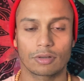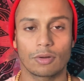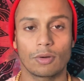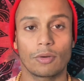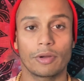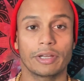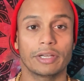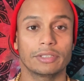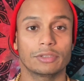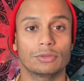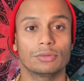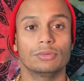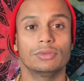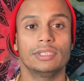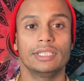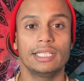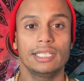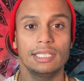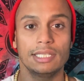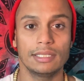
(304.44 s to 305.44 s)
going too
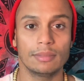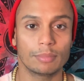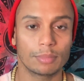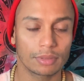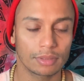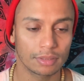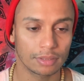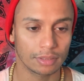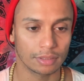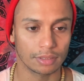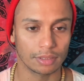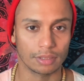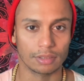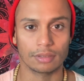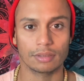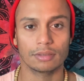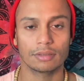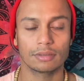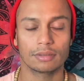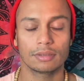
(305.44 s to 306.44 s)
deep, you
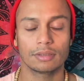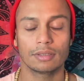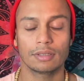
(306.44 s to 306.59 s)
know,